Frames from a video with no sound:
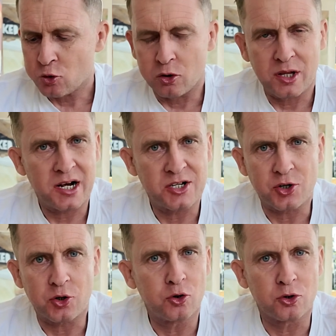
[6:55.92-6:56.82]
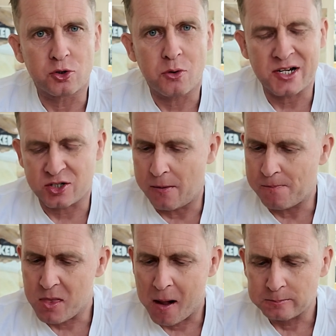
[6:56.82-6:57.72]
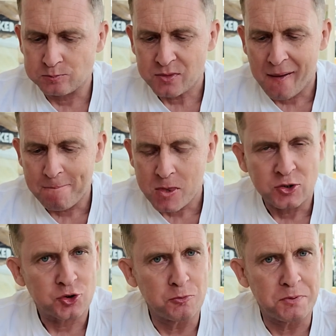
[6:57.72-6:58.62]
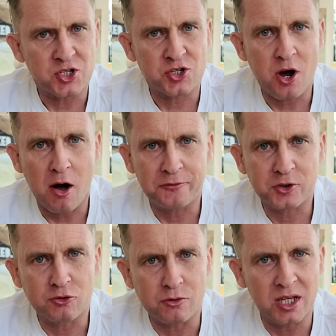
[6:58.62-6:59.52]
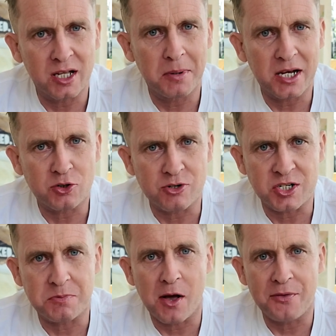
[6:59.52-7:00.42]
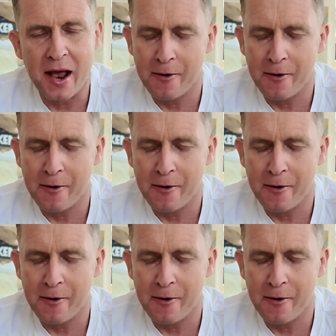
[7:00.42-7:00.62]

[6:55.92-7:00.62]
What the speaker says: Oh, that is a good croissant. Super soft, a little bit crispy on the